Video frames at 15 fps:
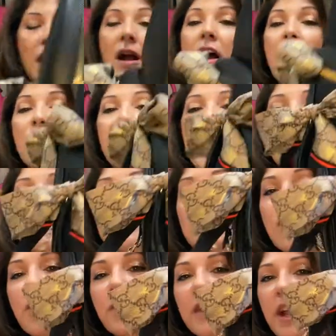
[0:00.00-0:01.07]
Okay,
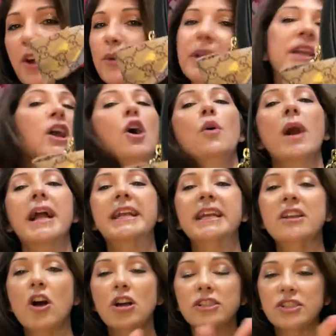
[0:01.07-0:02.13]
so there we go. I can
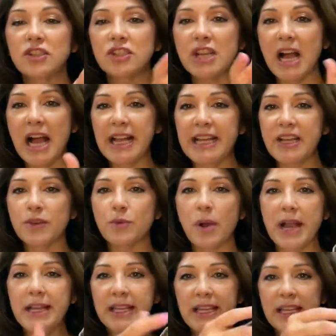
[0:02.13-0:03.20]
also tie it
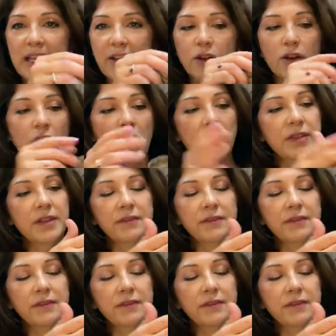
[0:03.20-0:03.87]
right here on the